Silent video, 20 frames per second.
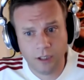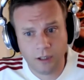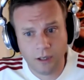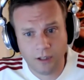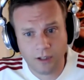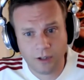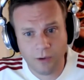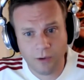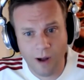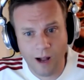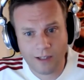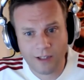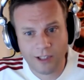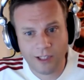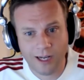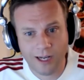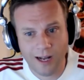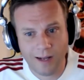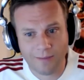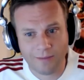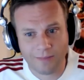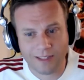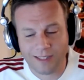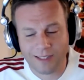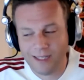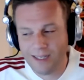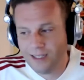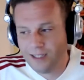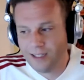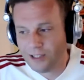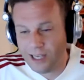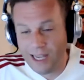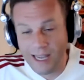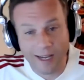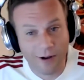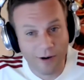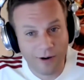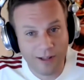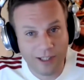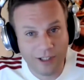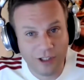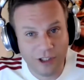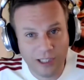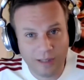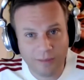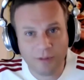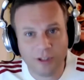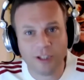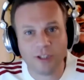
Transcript: uh, does squats, she comes. She can't go to the gym.